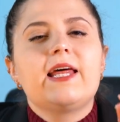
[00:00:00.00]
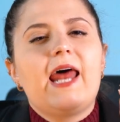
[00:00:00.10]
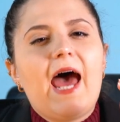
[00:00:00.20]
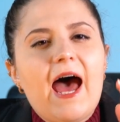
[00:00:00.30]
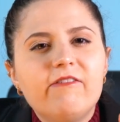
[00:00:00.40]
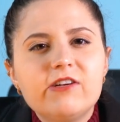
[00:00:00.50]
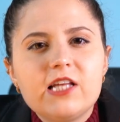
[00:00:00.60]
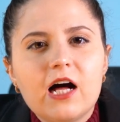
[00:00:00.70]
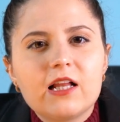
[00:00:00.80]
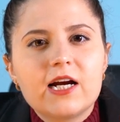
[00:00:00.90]
that every
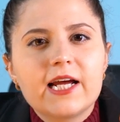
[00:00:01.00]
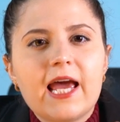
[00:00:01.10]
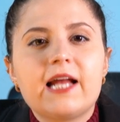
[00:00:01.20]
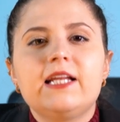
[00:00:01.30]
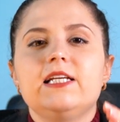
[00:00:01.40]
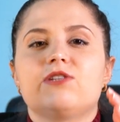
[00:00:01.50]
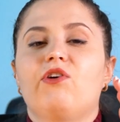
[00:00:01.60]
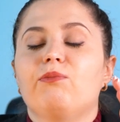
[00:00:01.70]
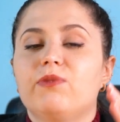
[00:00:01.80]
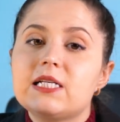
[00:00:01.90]
dollar I get is
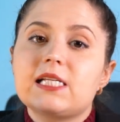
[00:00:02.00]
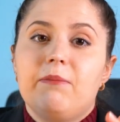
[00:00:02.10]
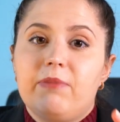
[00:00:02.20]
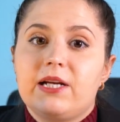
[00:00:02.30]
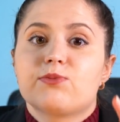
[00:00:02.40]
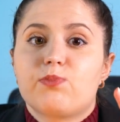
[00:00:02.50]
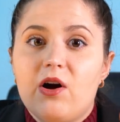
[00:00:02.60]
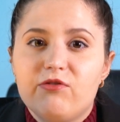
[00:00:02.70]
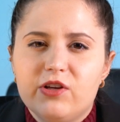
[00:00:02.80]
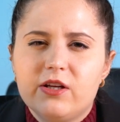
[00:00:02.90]
from this company's
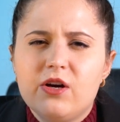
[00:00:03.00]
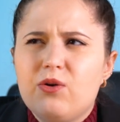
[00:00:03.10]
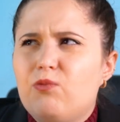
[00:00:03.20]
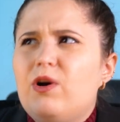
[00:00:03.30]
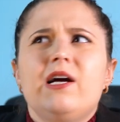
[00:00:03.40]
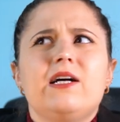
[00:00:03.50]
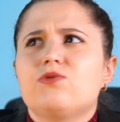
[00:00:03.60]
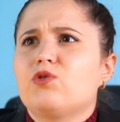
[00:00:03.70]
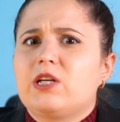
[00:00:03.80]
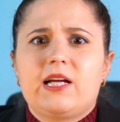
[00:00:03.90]
profit. Where
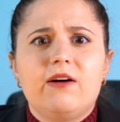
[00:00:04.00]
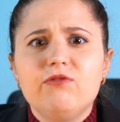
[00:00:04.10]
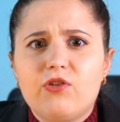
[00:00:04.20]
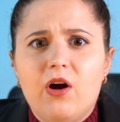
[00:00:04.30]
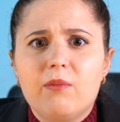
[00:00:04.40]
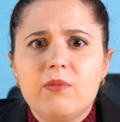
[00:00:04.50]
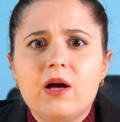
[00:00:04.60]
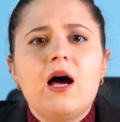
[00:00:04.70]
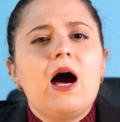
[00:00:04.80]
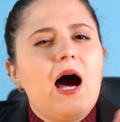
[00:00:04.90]
else would it come from?
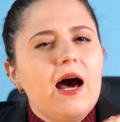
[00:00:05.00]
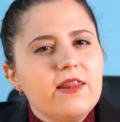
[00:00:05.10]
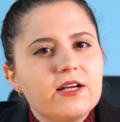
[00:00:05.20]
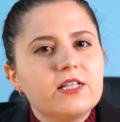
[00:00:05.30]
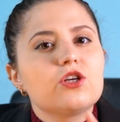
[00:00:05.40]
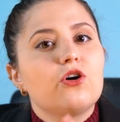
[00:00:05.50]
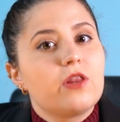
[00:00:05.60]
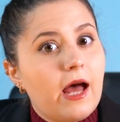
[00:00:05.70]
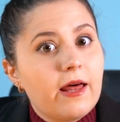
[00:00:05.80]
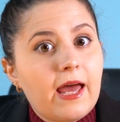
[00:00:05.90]
Others, on
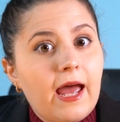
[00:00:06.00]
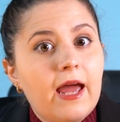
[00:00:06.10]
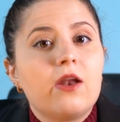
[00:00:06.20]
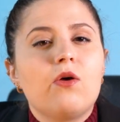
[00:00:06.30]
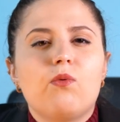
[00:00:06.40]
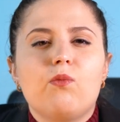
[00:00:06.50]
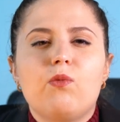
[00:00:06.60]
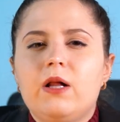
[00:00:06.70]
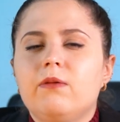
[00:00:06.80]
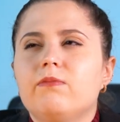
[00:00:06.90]
the other hand,
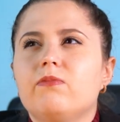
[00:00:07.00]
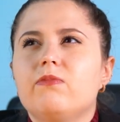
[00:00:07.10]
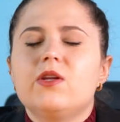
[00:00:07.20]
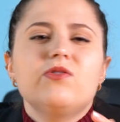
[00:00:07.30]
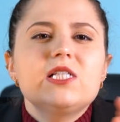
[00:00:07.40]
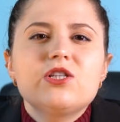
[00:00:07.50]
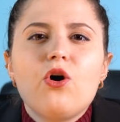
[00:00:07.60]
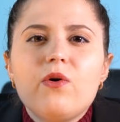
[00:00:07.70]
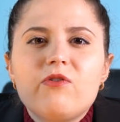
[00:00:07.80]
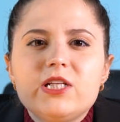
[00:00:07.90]
well, there is
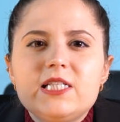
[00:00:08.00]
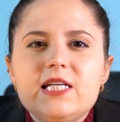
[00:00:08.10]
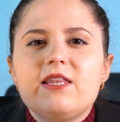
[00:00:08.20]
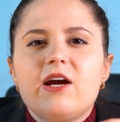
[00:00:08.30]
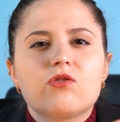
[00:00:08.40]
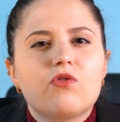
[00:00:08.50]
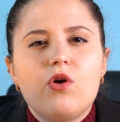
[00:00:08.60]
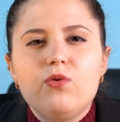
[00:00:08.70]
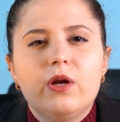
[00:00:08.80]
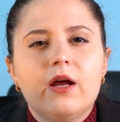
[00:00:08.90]
no guarantee they are
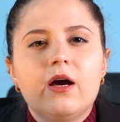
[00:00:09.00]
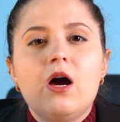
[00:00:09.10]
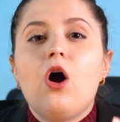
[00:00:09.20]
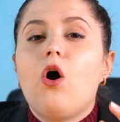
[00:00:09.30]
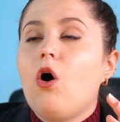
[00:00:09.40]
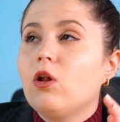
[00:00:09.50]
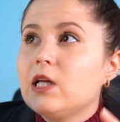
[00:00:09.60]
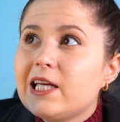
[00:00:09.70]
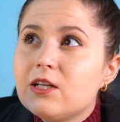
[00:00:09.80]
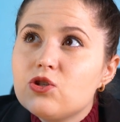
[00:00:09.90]
growing. all
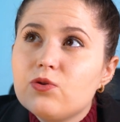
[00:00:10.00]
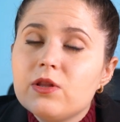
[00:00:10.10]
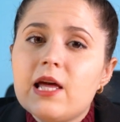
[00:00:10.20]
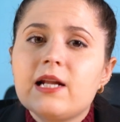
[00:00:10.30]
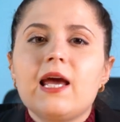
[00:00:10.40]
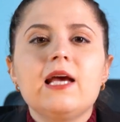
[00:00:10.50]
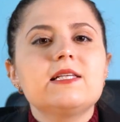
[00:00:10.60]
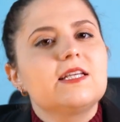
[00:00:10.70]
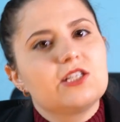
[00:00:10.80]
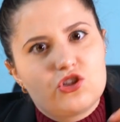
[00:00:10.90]
I can do in that
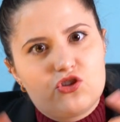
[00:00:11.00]
case is